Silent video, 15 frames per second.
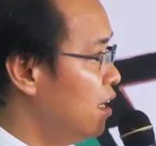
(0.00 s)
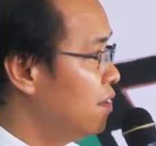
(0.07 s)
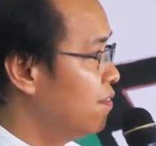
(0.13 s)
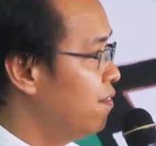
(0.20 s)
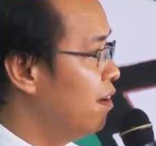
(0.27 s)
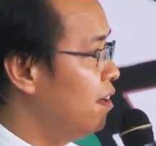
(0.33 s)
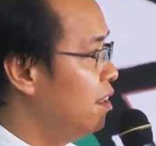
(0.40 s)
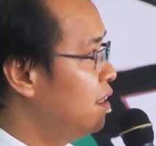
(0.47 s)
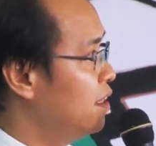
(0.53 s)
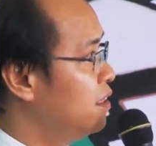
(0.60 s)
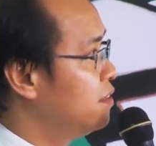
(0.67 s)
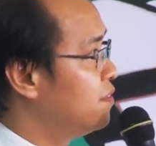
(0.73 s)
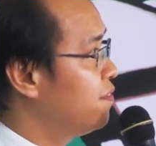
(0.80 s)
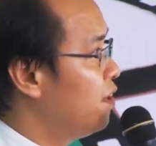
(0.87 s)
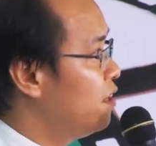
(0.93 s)
For
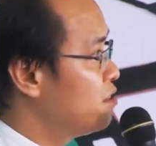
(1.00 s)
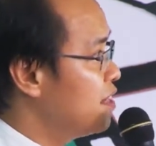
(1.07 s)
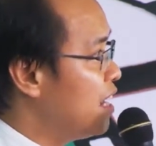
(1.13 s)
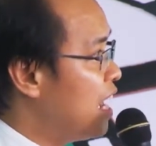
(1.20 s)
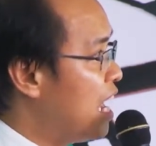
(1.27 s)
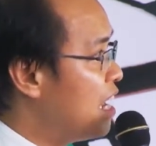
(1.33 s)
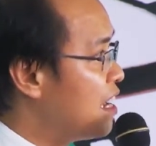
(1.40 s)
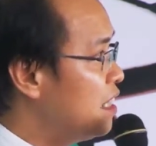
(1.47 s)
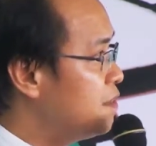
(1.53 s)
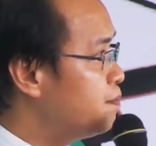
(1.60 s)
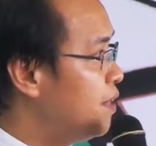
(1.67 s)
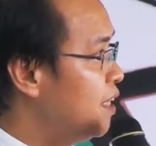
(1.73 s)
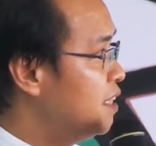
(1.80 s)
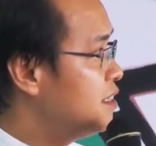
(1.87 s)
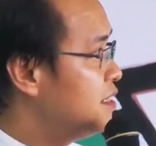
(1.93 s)
the ADAS
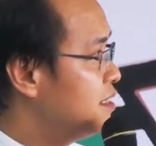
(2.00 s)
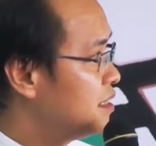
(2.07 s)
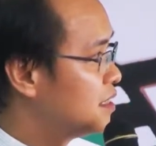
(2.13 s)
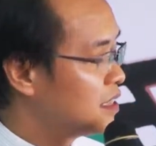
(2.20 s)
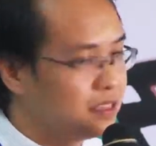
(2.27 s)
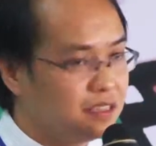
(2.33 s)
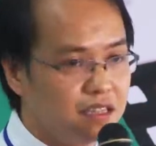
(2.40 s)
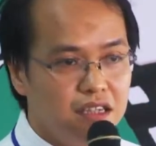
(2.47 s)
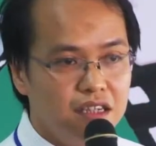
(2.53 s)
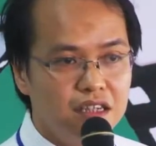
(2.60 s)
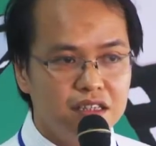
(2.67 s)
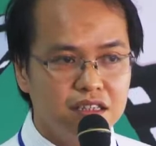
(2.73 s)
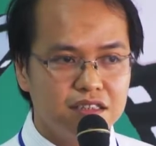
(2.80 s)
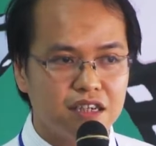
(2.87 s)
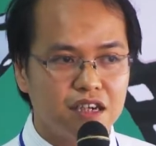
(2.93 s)
Plus,
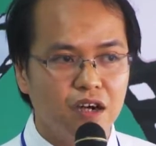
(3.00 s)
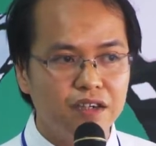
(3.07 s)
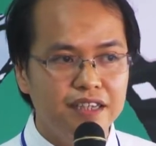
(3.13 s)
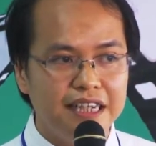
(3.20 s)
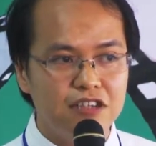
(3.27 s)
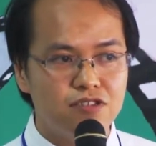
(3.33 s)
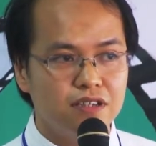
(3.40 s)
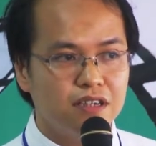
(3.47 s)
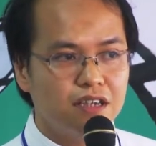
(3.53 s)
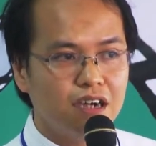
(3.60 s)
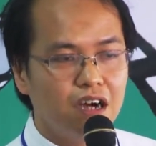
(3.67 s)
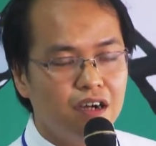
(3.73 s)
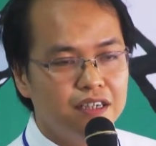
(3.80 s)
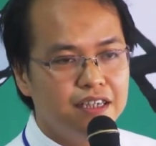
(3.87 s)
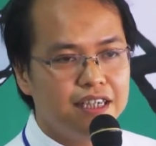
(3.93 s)
the
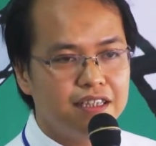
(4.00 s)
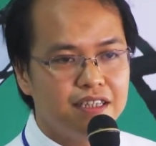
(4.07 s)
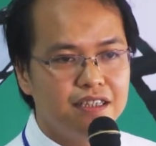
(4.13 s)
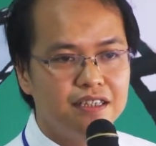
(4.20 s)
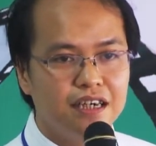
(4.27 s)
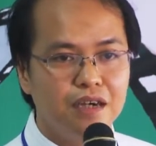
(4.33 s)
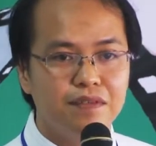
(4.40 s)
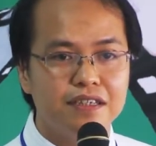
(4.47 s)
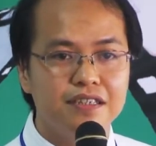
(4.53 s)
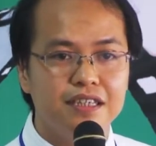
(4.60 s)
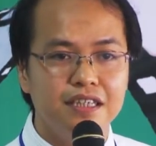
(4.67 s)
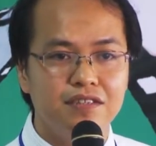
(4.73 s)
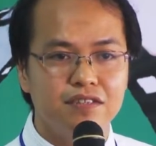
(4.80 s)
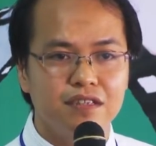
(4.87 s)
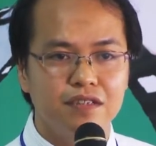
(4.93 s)
coordinator of
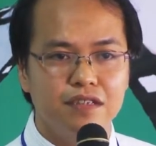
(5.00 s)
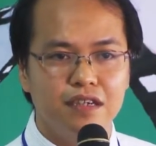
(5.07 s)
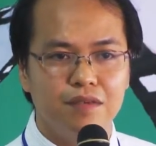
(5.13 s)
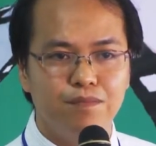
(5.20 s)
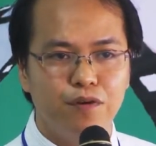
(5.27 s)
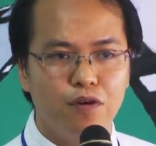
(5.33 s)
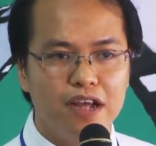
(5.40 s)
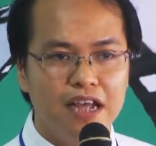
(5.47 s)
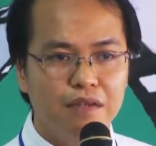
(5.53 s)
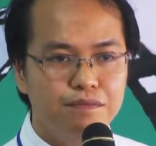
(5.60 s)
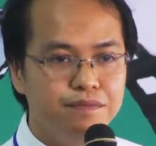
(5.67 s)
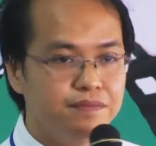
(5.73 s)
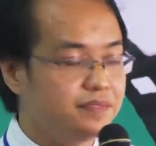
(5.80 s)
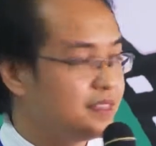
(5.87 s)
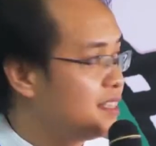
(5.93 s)
this
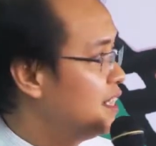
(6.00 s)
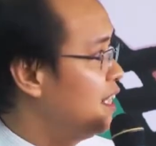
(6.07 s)
program